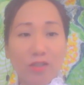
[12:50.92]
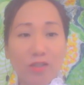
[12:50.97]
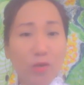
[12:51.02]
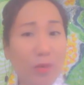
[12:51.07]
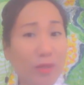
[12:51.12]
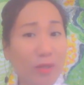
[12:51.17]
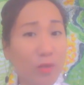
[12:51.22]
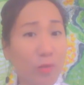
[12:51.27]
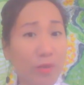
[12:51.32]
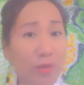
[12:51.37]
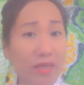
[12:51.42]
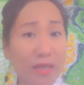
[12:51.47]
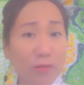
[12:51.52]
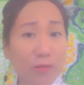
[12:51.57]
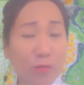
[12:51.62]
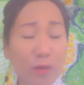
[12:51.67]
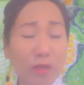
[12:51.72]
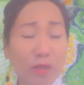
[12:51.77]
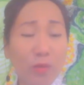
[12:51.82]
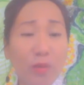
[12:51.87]
So what do we
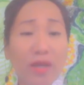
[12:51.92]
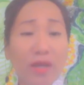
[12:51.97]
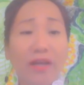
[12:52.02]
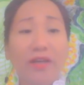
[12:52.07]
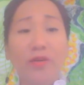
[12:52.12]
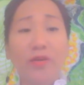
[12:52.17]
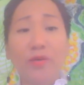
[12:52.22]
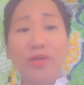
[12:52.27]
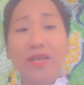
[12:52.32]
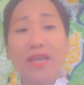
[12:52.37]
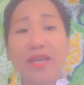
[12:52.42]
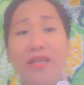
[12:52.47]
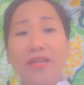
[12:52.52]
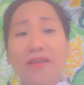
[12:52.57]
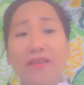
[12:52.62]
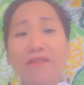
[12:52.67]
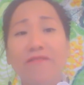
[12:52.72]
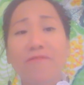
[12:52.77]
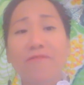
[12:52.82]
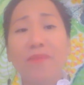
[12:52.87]
get when we are
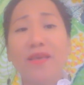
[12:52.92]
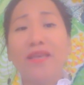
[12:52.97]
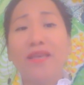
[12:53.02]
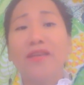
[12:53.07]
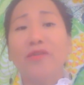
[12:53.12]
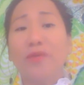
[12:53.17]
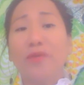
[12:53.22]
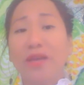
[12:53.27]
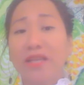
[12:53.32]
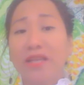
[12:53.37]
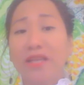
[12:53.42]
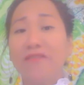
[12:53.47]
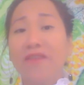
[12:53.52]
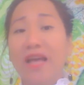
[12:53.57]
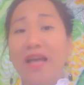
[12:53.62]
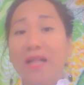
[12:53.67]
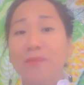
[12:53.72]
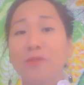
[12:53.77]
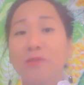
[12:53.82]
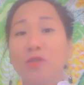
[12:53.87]
creative? Being
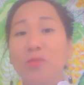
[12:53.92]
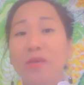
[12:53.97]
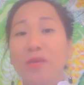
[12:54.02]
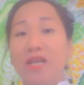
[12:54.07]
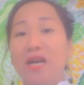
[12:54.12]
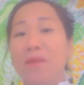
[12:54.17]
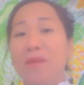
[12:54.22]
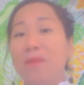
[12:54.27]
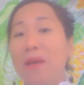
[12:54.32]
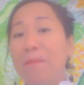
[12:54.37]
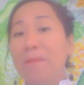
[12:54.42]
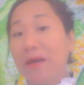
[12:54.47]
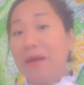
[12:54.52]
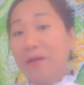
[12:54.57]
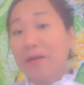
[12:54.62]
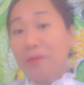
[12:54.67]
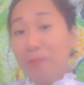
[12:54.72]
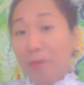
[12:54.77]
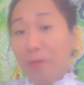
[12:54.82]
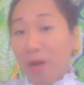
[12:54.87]
creative helps you become a
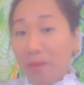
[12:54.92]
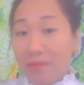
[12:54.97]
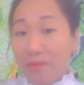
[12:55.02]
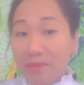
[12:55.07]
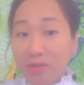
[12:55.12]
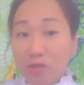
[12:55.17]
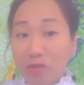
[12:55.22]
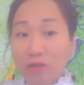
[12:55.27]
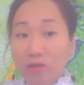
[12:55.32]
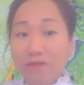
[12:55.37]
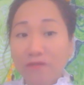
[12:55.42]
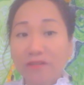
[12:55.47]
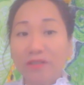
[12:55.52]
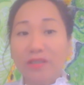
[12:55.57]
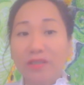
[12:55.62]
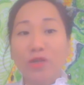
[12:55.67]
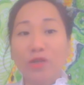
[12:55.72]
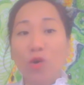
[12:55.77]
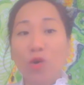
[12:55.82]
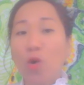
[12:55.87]
better problem
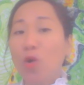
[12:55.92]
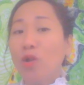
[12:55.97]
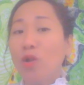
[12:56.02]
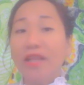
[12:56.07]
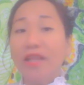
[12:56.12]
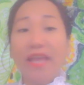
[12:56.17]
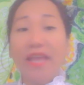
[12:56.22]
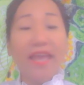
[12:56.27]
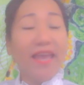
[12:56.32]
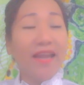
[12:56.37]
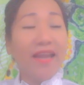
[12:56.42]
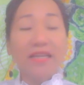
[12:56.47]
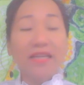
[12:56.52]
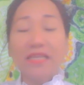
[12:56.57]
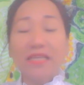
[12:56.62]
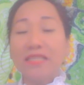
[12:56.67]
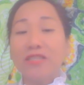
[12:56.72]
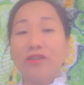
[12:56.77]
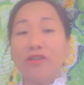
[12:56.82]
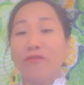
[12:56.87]
solver in all
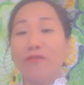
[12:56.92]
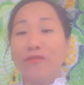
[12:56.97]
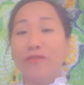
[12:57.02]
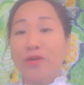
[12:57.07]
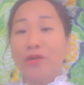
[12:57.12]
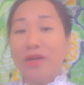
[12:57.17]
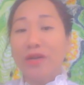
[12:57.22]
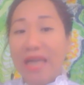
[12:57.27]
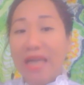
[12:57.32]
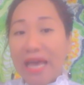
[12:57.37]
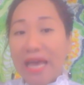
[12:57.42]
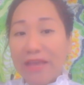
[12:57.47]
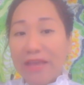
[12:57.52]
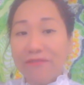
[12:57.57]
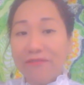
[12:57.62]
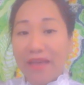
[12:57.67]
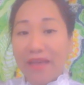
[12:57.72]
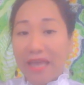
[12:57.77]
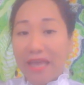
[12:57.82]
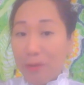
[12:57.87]
areas of your
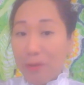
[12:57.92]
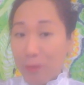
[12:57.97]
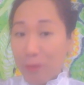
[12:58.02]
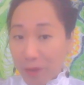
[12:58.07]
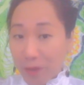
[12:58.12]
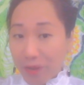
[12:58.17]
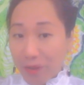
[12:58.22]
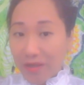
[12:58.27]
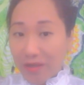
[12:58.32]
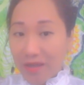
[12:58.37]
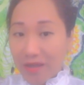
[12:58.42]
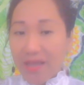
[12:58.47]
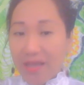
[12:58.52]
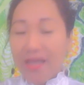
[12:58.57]
life and work.